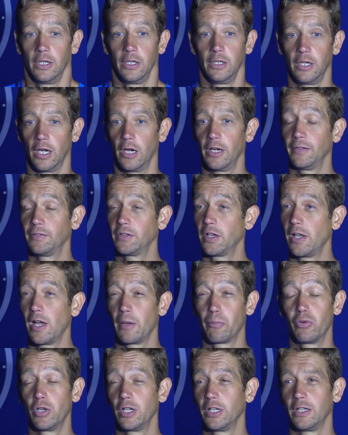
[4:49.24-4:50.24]
you know, they've done
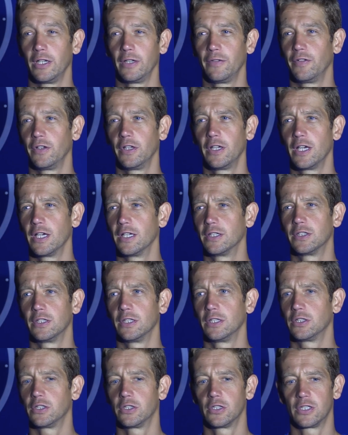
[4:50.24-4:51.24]
that brilliantly for years.
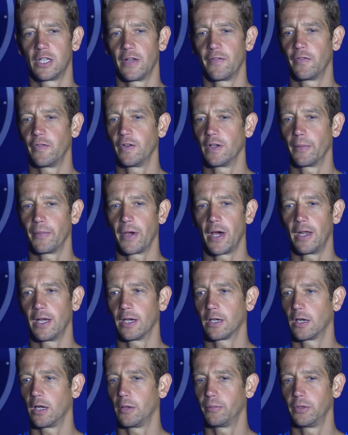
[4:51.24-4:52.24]
And it's just everything about
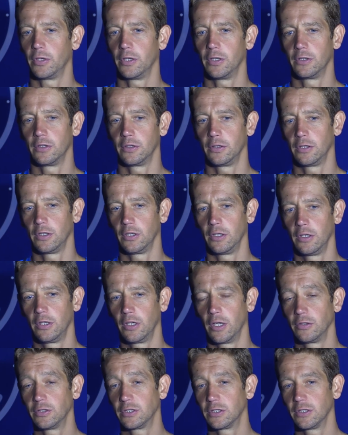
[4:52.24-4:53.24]
that club that,
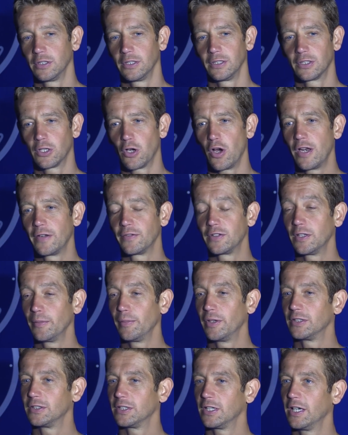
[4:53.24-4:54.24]
you know, it's kind of
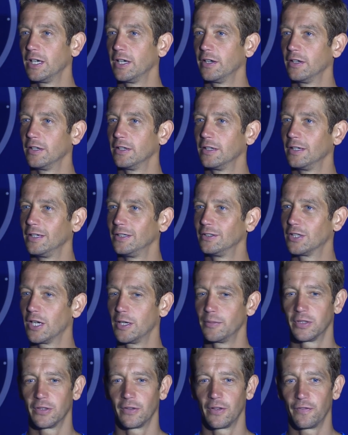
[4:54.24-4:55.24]
similar to here in
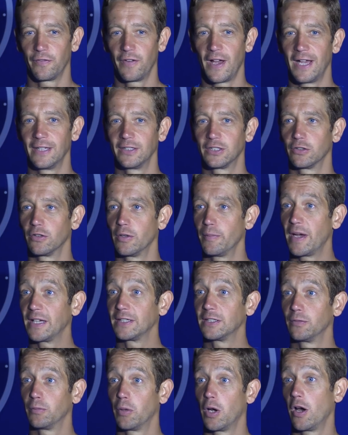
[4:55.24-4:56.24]
terms of the fans are a
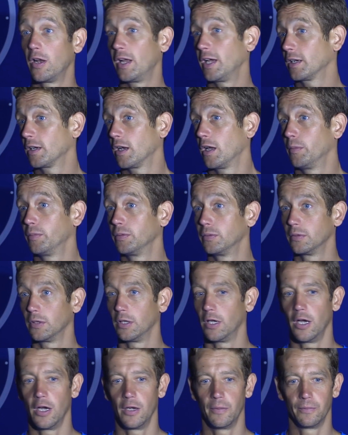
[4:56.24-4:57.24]
massive part of that club.
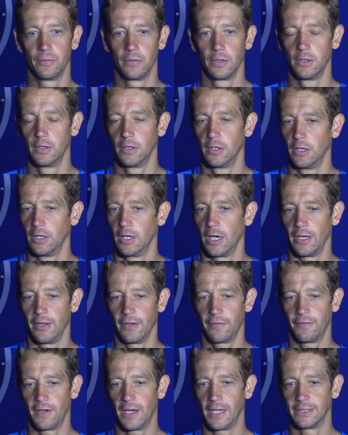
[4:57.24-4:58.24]
and
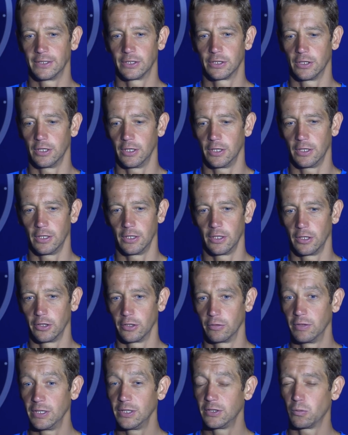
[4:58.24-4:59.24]
the fans are
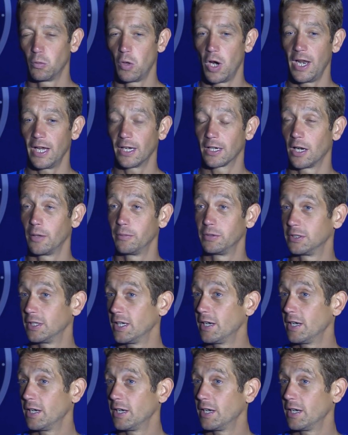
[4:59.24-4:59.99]
the reason why that club is